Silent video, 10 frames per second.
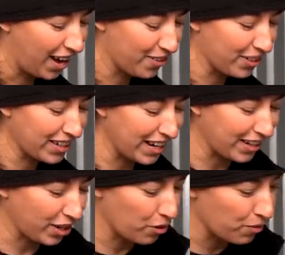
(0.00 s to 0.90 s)
I really
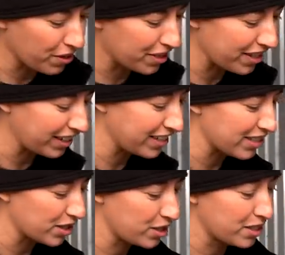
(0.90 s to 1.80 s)
can't get over the
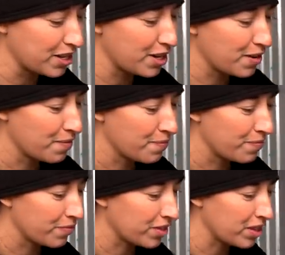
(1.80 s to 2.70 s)
thickness. It's
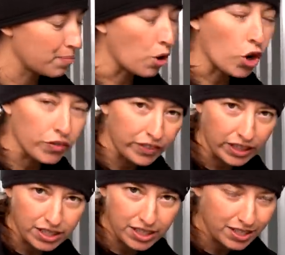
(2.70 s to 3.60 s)

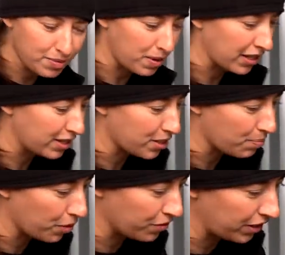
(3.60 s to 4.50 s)
perfect to me. That's the
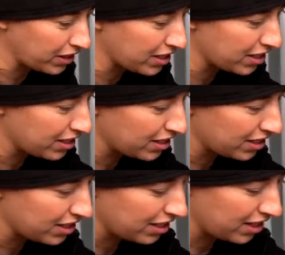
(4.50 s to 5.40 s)
perfect
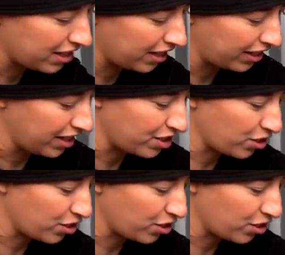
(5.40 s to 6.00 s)
thickness.